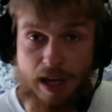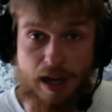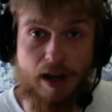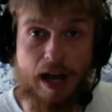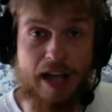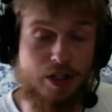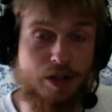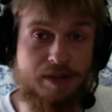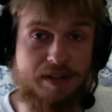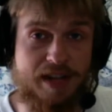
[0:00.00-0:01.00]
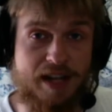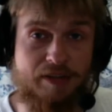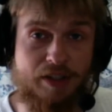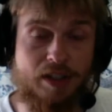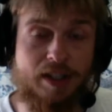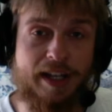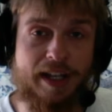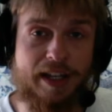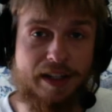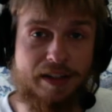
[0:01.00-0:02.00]
I chose the side of good,
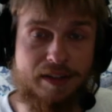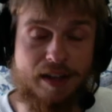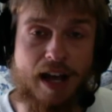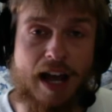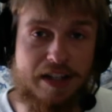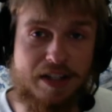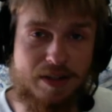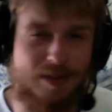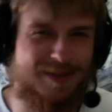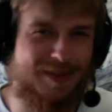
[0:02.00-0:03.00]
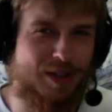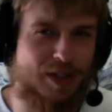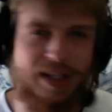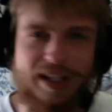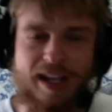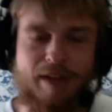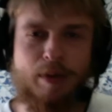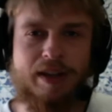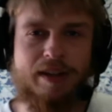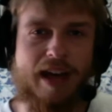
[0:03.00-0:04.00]
and I just couldn't get
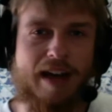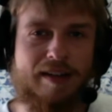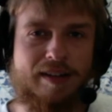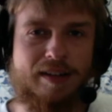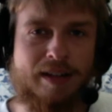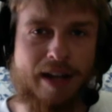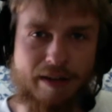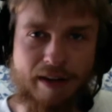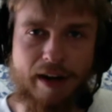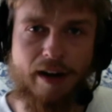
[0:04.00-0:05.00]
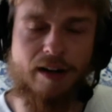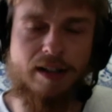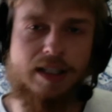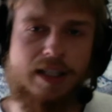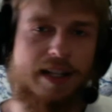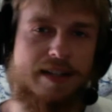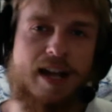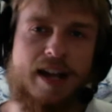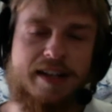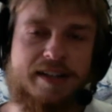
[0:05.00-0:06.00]
with that narrator. It's
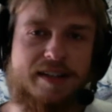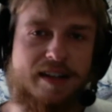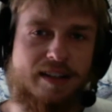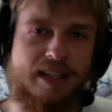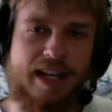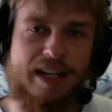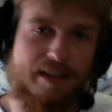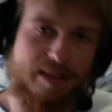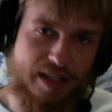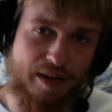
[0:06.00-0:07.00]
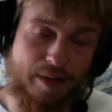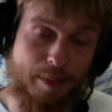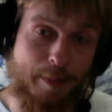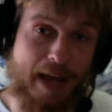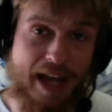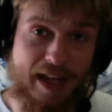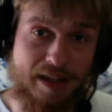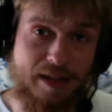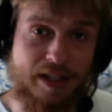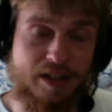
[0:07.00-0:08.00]
not necessarily anything
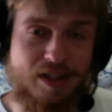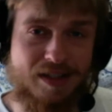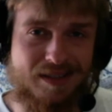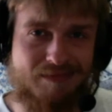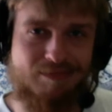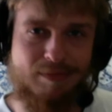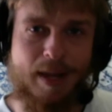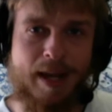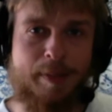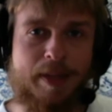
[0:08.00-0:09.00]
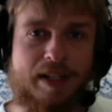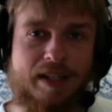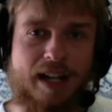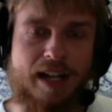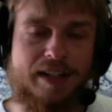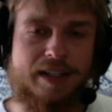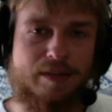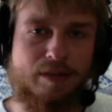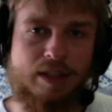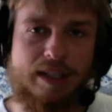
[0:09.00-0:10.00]
bad, it's just my opinion. I didn't
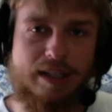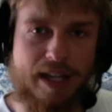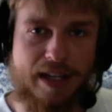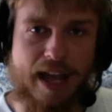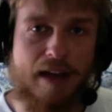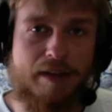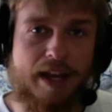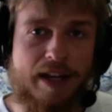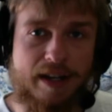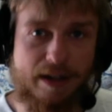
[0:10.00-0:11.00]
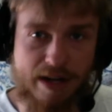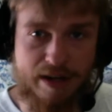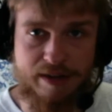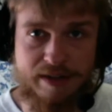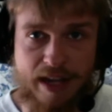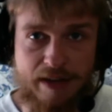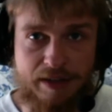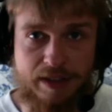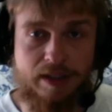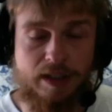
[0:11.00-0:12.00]
really like how that narrator
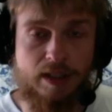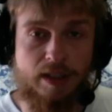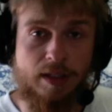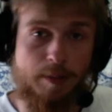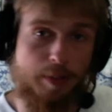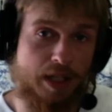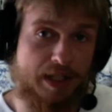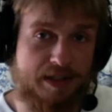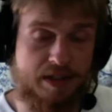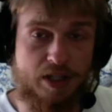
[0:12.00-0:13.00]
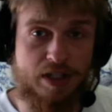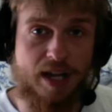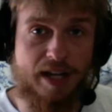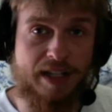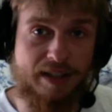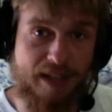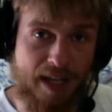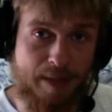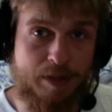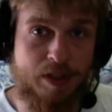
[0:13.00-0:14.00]
sounded, but she's not in the
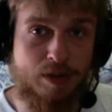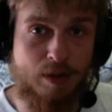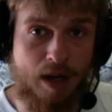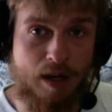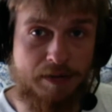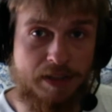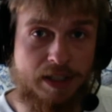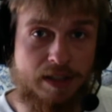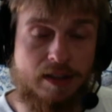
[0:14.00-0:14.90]
game too often,